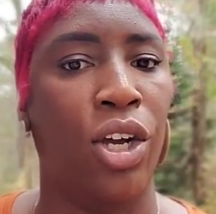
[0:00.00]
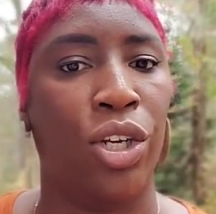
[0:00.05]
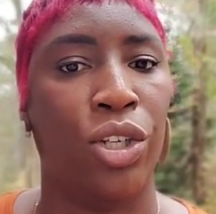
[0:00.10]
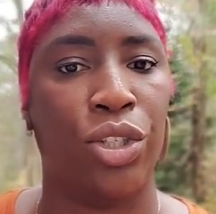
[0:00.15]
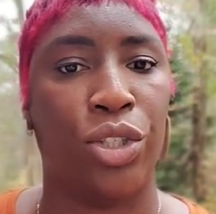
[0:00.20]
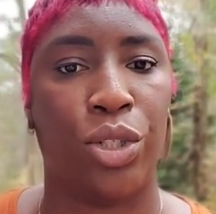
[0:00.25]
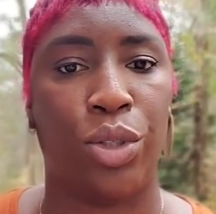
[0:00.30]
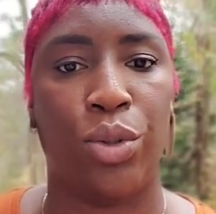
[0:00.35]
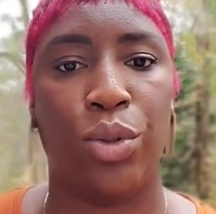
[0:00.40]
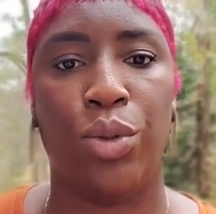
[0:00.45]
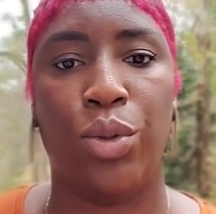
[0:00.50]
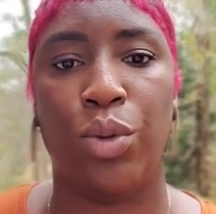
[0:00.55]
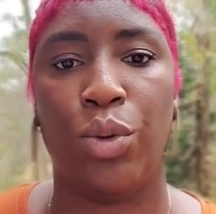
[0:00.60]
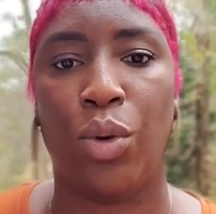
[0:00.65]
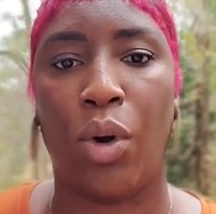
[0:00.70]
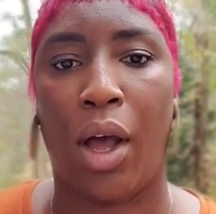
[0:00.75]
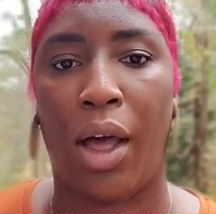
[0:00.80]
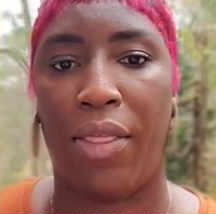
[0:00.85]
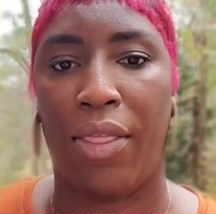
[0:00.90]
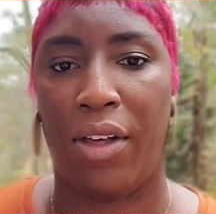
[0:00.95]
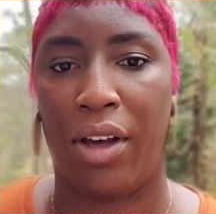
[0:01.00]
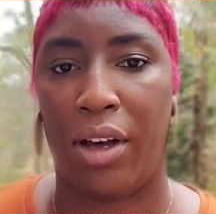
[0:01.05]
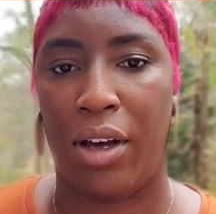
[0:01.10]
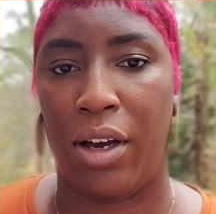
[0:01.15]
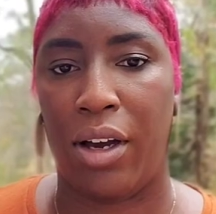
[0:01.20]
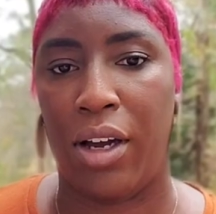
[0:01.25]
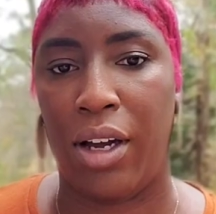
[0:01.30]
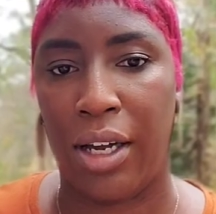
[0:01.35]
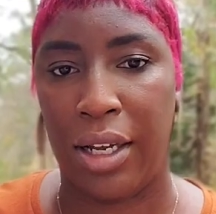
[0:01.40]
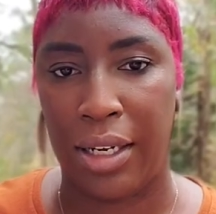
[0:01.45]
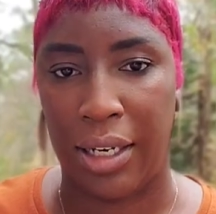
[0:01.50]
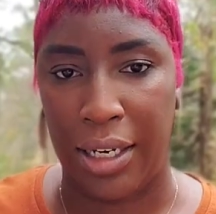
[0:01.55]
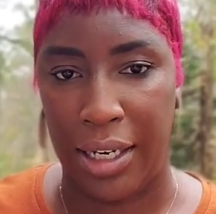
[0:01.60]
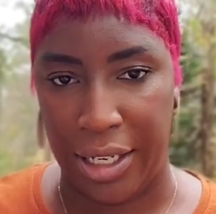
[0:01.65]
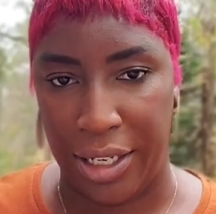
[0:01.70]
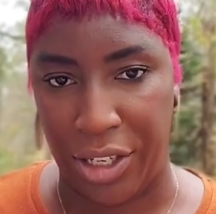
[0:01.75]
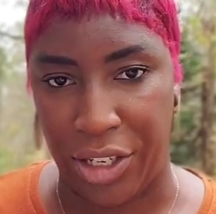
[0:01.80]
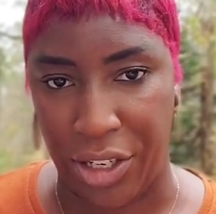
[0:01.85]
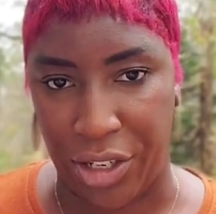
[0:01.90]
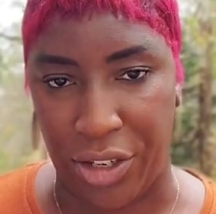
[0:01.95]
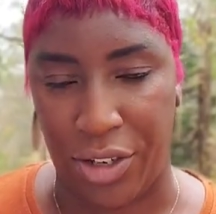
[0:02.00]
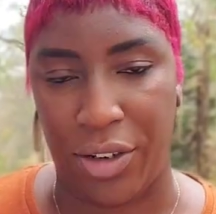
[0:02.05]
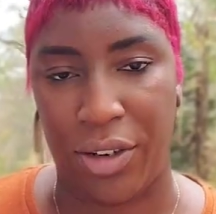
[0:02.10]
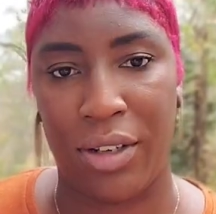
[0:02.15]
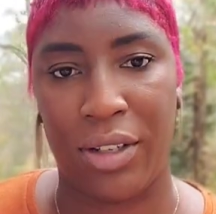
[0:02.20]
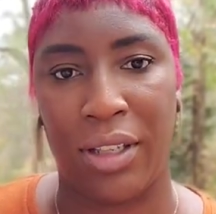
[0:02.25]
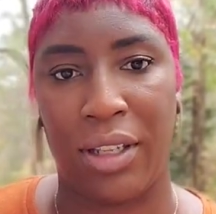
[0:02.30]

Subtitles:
to the lender.